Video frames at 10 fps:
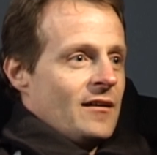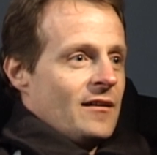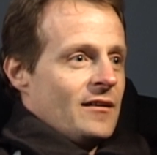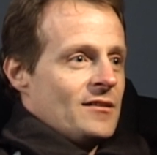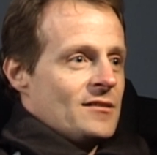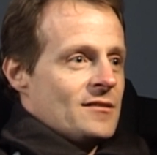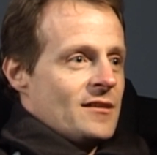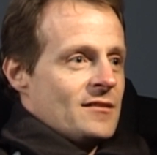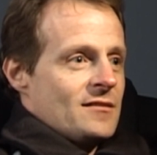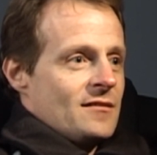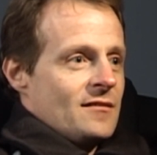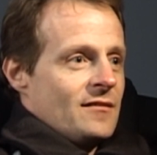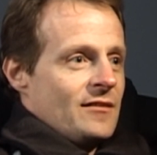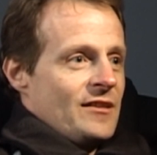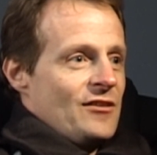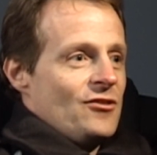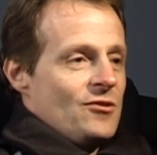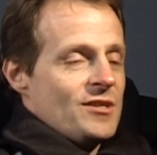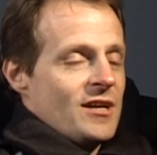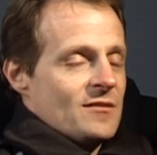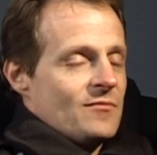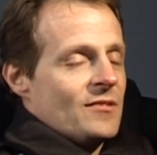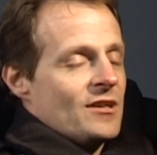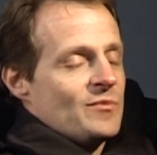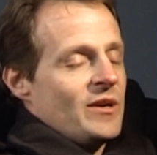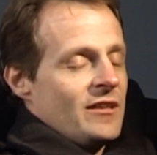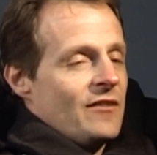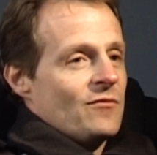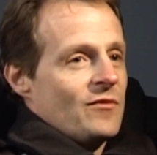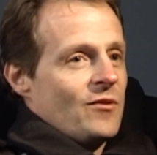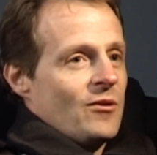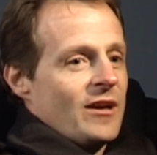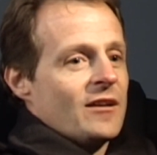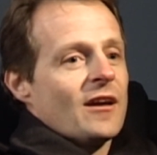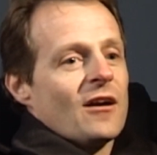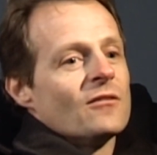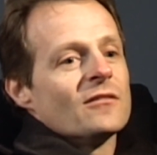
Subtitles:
is that the enthusiasm has been there from the very get-go.